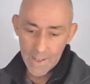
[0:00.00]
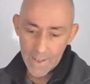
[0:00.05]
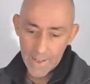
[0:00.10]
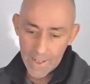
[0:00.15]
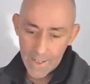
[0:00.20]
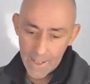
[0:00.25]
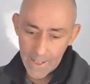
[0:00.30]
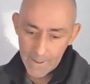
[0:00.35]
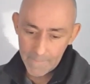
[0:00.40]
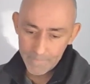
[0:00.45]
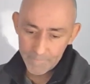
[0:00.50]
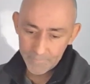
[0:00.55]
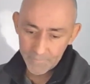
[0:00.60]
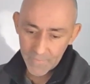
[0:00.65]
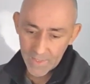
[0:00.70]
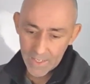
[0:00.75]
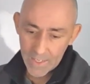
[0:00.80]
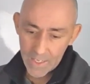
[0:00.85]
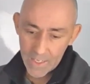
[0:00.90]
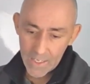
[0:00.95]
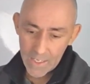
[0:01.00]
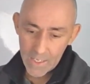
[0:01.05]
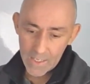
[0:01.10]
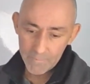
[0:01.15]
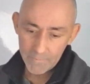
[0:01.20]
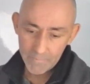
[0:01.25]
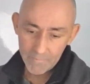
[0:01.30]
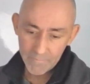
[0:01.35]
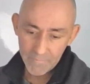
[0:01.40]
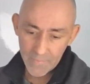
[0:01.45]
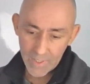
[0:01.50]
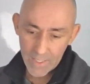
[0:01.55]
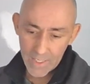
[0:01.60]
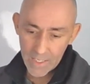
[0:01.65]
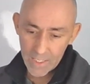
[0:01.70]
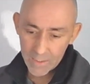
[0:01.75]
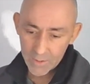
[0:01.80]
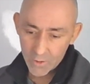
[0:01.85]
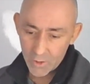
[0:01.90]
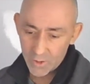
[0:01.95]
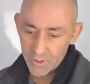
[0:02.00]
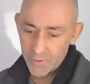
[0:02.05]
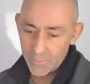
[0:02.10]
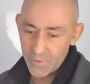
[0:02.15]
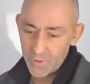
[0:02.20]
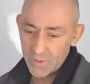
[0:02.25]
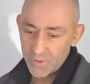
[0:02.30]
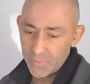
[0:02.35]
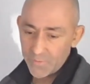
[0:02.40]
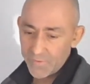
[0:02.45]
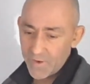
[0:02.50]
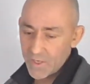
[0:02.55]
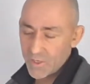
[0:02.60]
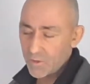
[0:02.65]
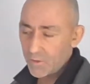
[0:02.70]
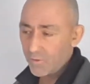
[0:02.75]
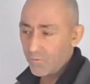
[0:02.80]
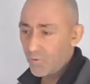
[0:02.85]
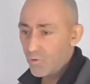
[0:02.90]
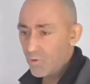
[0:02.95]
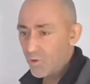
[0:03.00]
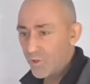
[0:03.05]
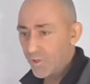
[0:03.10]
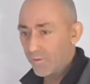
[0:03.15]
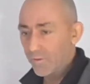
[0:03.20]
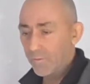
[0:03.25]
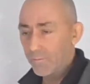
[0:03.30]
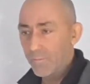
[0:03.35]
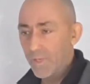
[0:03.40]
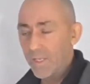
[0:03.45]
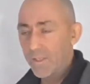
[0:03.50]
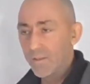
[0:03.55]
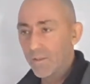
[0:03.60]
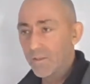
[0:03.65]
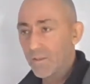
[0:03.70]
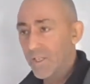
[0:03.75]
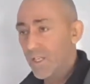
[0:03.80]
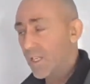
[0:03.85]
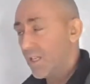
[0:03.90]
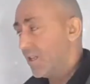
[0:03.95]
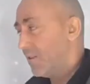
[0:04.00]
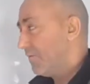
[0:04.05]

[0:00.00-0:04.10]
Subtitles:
And contributes to professional erosion. Basically,